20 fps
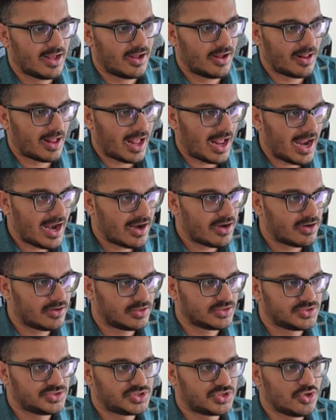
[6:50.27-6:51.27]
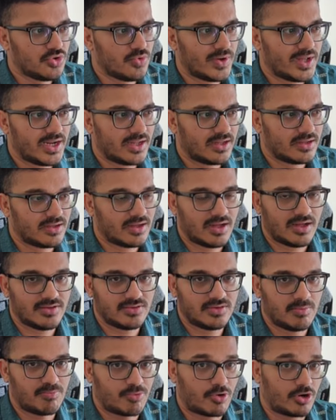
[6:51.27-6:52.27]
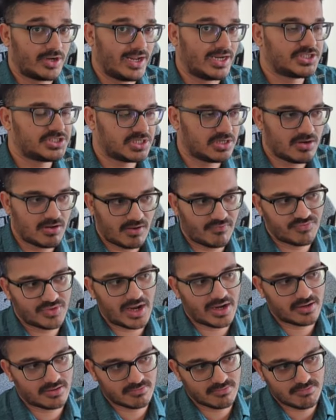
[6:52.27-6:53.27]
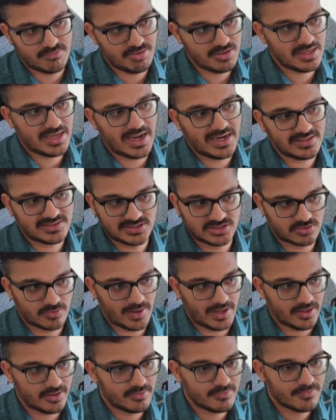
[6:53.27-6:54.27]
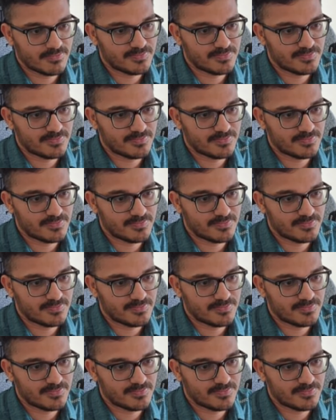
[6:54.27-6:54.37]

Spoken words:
and skewering the protection of that b8 square.